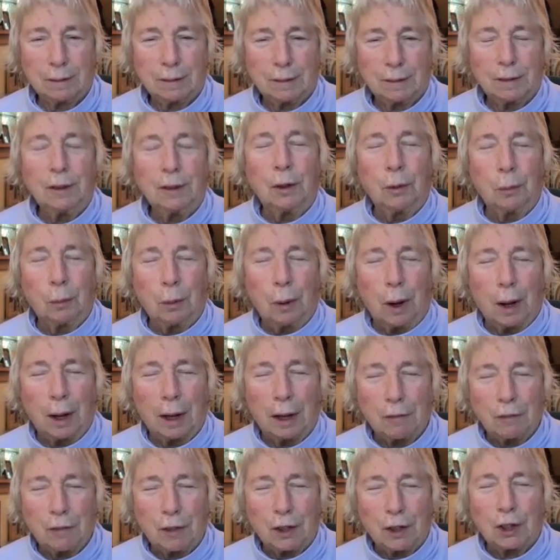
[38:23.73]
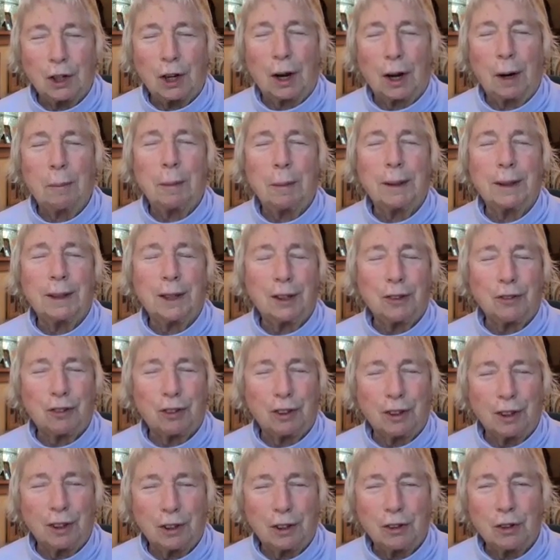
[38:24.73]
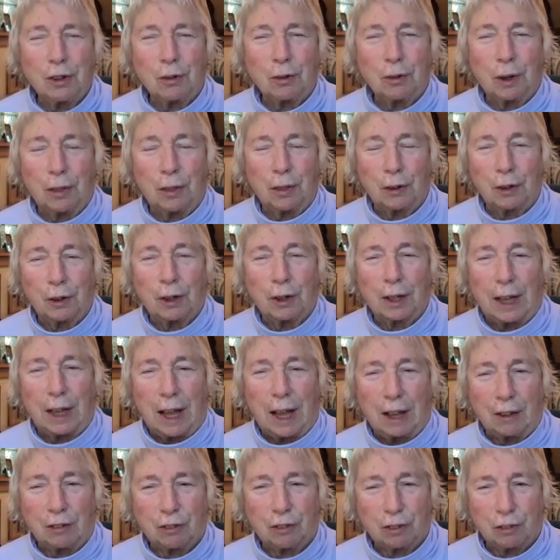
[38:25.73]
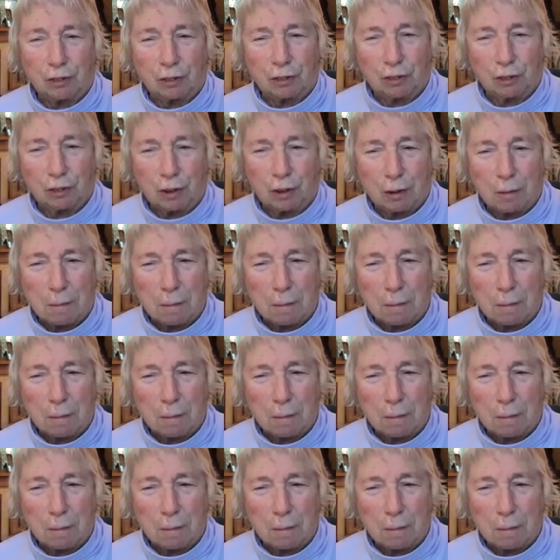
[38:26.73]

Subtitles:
You all have the Dharma teaching in your other classes.